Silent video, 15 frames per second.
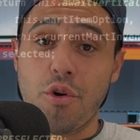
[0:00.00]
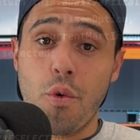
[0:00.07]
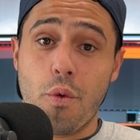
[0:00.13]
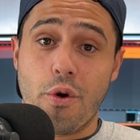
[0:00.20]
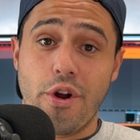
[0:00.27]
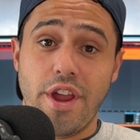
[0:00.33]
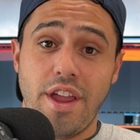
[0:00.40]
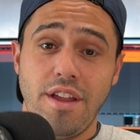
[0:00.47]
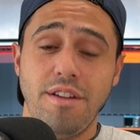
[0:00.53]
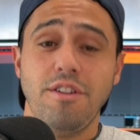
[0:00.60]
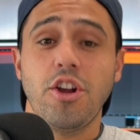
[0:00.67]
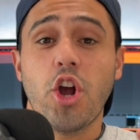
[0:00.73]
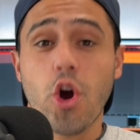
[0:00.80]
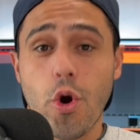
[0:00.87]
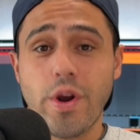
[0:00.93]
worry,
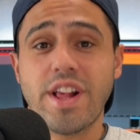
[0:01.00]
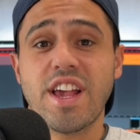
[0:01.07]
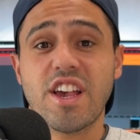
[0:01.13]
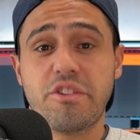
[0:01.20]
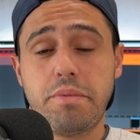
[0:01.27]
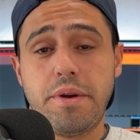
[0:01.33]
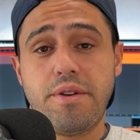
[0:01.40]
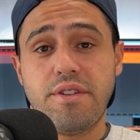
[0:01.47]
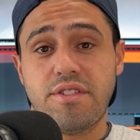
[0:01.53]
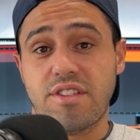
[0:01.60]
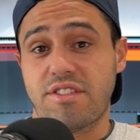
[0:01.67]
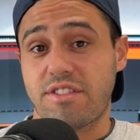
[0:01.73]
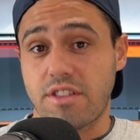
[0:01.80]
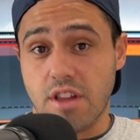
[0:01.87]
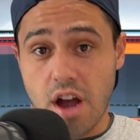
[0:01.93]
coding experience
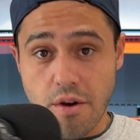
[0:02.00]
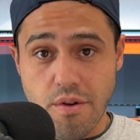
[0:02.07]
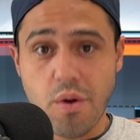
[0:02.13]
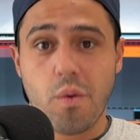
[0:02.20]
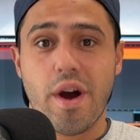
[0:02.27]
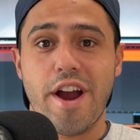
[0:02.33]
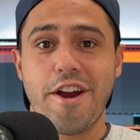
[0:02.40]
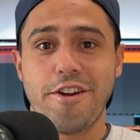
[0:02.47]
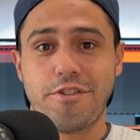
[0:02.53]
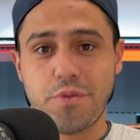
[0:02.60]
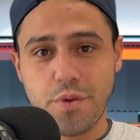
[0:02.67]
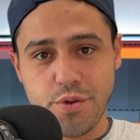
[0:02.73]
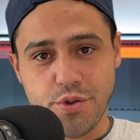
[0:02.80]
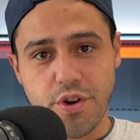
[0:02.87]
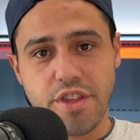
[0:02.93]
is not required to
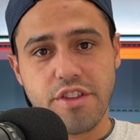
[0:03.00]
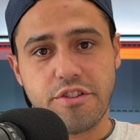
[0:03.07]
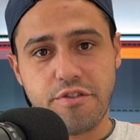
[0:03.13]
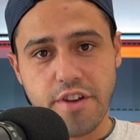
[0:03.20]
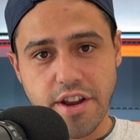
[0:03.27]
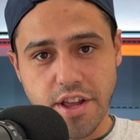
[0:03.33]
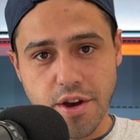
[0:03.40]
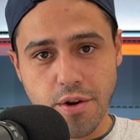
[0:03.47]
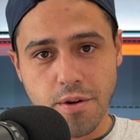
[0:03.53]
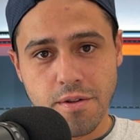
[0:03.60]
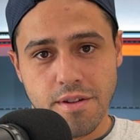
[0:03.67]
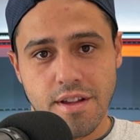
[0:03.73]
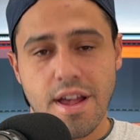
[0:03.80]
enjoy this video.